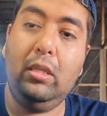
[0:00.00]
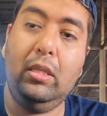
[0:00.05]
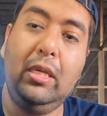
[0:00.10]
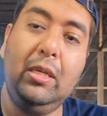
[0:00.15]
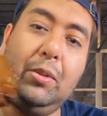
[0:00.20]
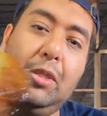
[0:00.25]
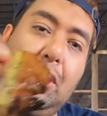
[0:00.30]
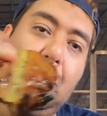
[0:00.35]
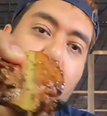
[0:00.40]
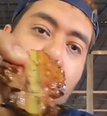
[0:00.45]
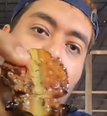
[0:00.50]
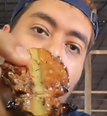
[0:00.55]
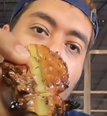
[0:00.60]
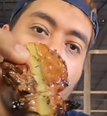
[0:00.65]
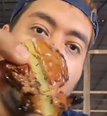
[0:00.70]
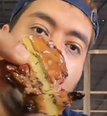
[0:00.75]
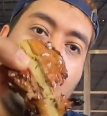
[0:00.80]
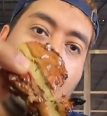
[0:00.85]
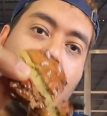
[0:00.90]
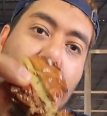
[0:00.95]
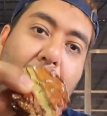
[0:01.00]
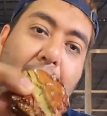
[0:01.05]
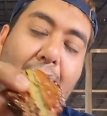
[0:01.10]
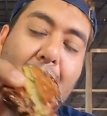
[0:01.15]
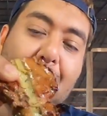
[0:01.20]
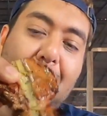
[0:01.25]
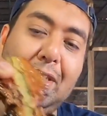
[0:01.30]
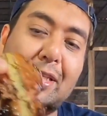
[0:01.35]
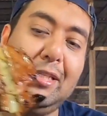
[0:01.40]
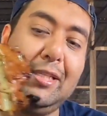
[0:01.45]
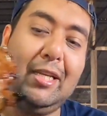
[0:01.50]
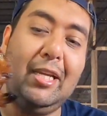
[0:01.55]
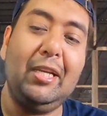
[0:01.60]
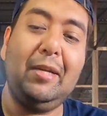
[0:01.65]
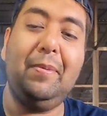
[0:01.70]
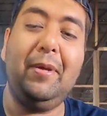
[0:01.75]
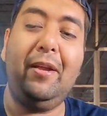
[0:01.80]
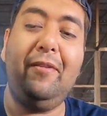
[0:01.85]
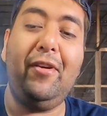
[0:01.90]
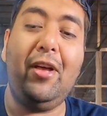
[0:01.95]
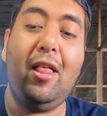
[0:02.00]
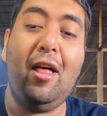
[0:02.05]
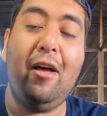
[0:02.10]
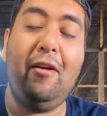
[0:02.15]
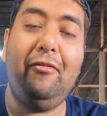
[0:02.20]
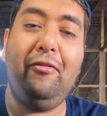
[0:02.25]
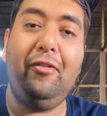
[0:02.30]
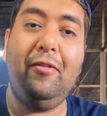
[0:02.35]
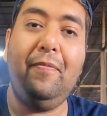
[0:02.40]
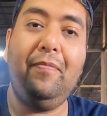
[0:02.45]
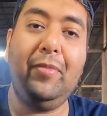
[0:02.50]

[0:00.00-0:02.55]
This is what the skewer looked like. There was a stick, but it fell off.